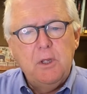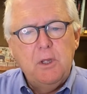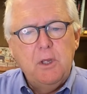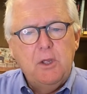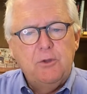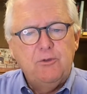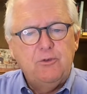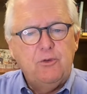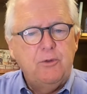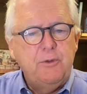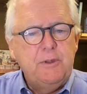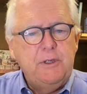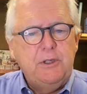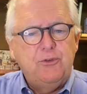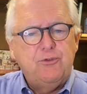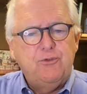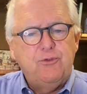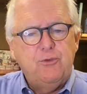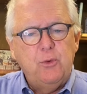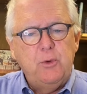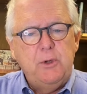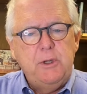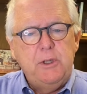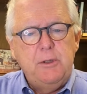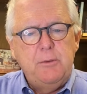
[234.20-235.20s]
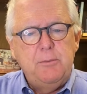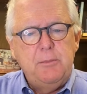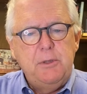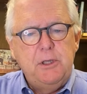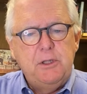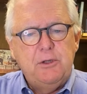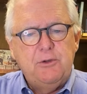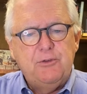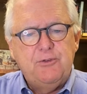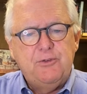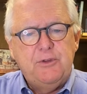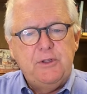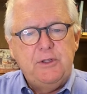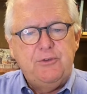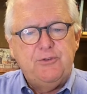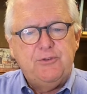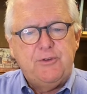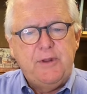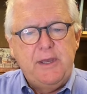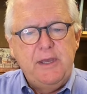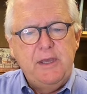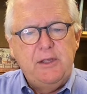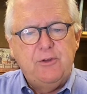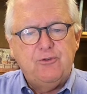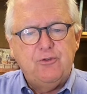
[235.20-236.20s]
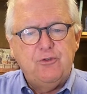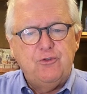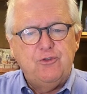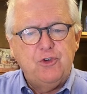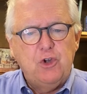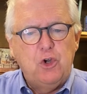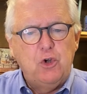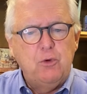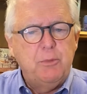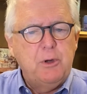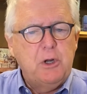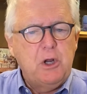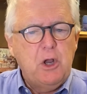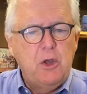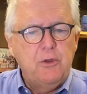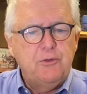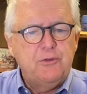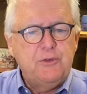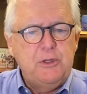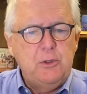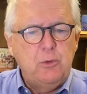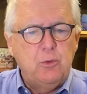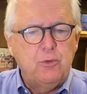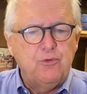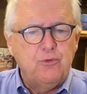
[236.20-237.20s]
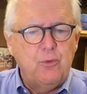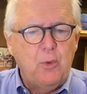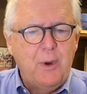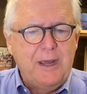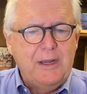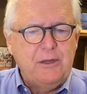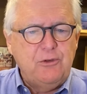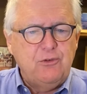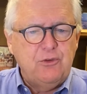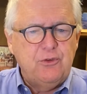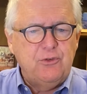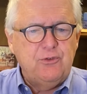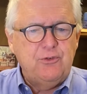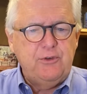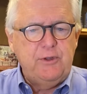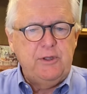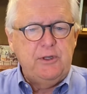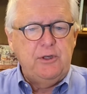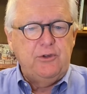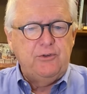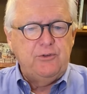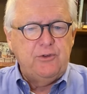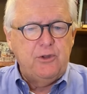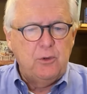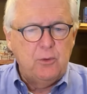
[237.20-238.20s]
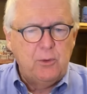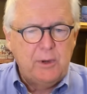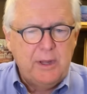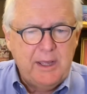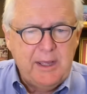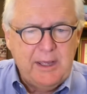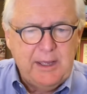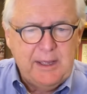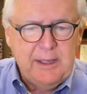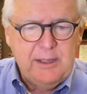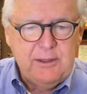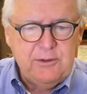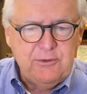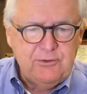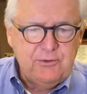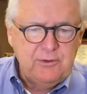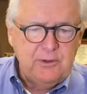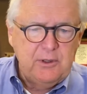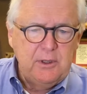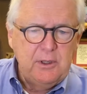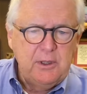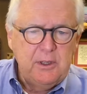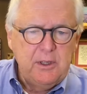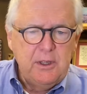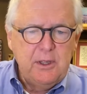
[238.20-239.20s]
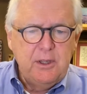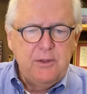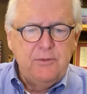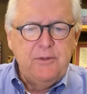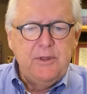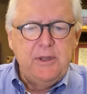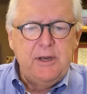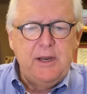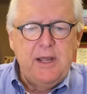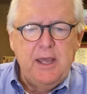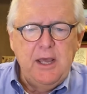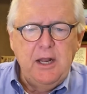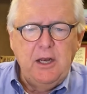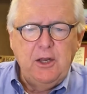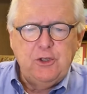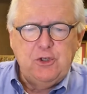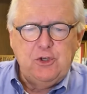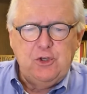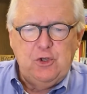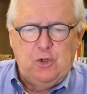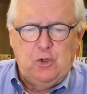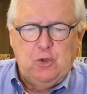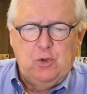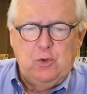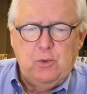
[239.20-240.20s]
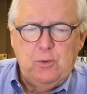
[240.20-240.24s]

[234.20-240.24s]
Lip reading: So these three men ceased to answer Job because he was righteous in his own eyes. Then Elihu